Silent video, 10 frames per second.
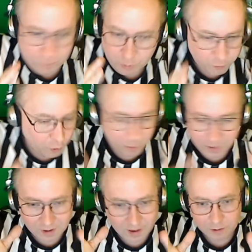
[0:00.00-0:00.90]
perform
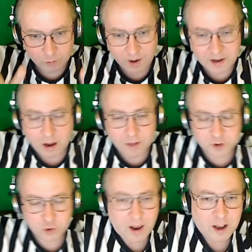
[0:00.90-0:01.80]
it right on
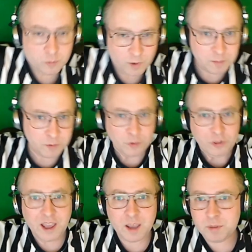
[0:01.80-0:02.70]
the track right before
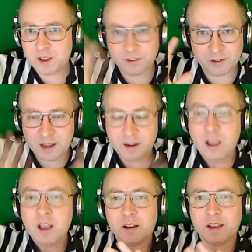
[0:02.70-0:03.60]
the game begins.
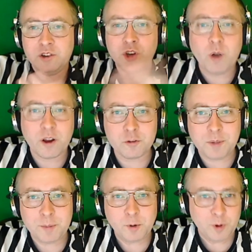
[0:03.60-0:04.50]
Let 200
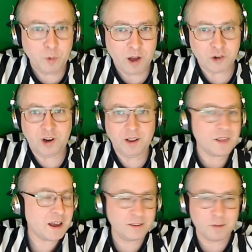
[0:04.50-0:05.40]
people be watching.
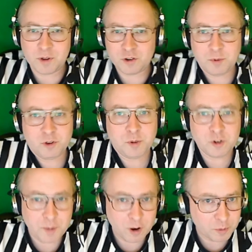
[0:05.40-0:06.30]
That is a much
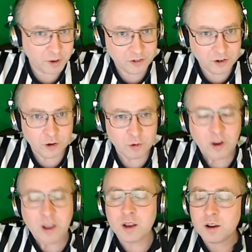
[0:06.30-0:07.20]
better place to do.
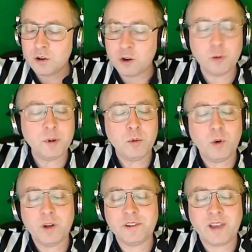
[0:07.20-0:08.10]
Nobody
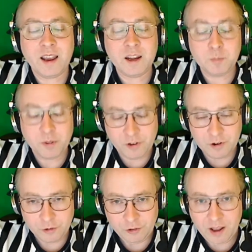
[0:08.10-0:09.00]
wants any
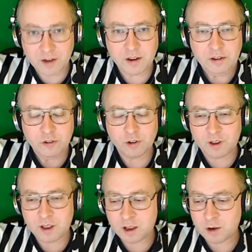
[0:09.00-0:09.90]
misunderstandings
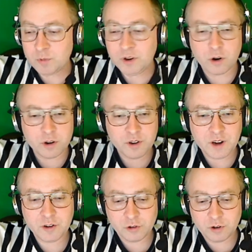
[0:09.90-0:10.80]
regarding the
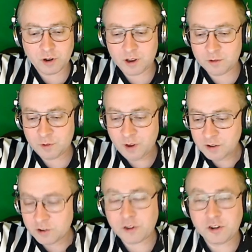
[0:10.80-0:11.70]
nature of
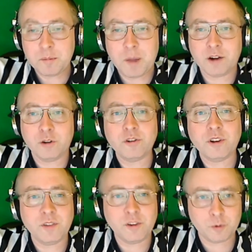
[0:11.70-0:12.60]
touching minors
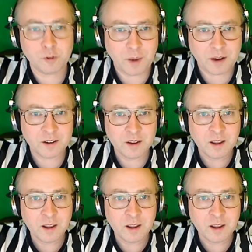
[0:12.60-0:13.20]
in this respect.